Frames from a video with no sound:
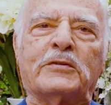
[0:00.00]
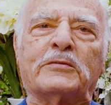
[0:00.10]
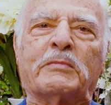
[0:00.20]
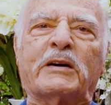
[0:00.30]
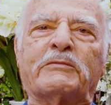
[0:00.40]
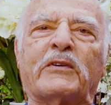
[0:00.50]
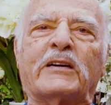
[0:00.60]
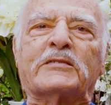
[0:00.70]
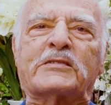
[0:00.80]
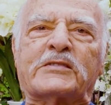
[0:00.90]
My
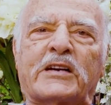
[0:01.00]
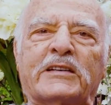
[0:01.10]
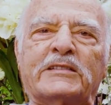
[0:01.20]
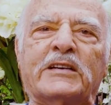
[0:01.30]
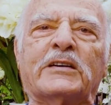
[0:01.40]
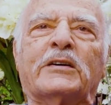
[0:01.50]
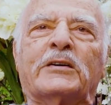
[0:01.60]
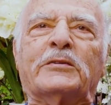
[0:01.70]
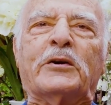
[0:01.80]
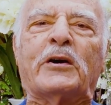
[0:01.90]
father said,
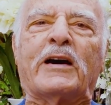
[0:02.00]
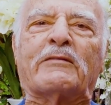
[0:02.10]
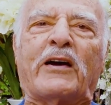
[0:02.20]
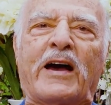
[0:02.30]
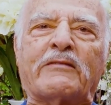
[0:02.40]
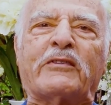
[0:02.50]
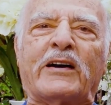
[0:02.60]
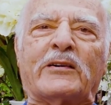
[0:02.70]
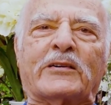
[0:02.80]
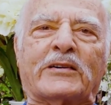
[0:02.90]
"You have half
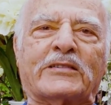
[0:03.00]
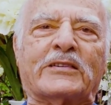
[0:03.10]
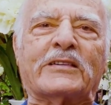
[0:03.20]
hour